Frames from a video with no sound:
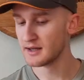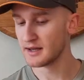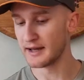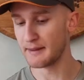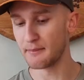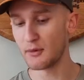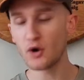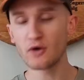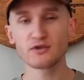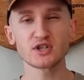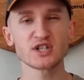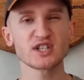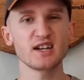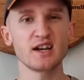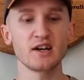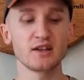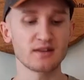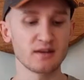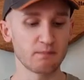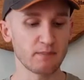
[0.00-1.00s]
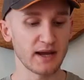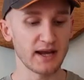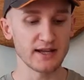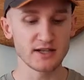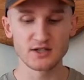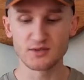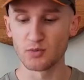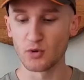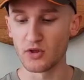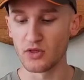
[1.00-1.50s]
uh, but obviously it
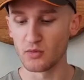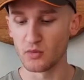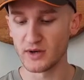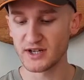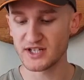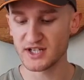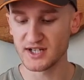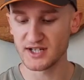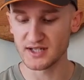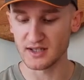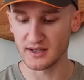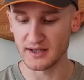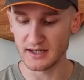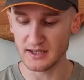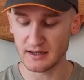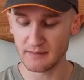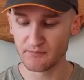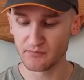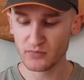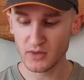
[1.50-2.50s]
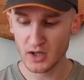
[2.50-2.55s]
depends what the whisky's like.